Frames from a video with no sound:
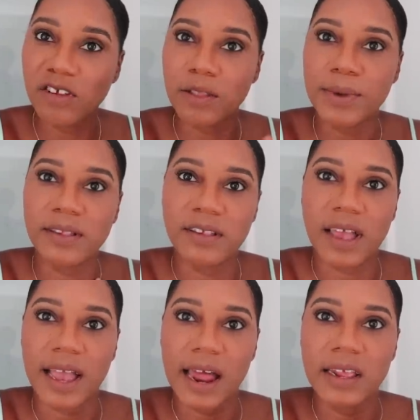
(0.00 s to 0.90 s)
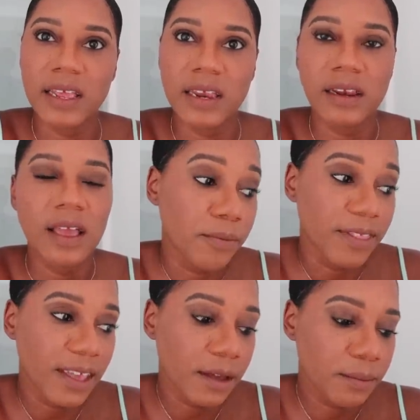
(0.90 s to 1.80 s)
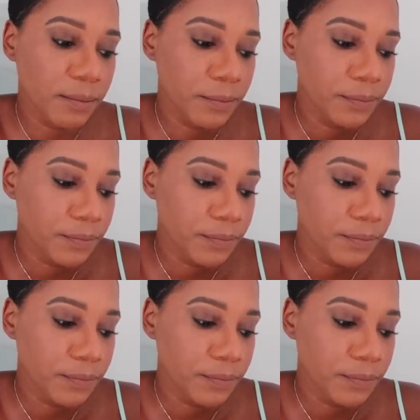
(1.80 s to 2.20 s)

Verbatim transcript: and the pieces I got in from them.